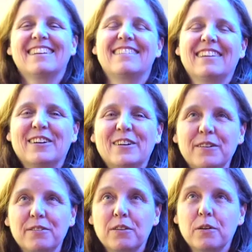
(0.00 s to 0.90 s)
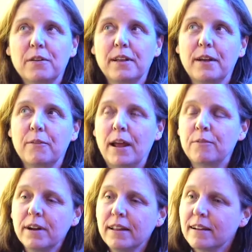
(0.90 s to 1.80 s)
Yeah, so, so,
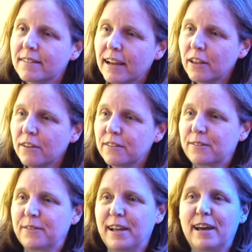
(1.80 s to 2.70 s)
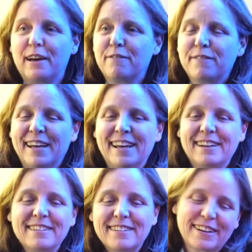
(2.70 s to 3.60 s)
and one of the challenges we have,
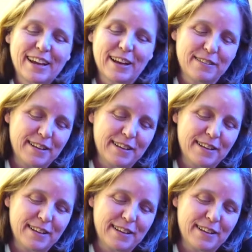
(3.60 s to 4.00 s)
just to kind of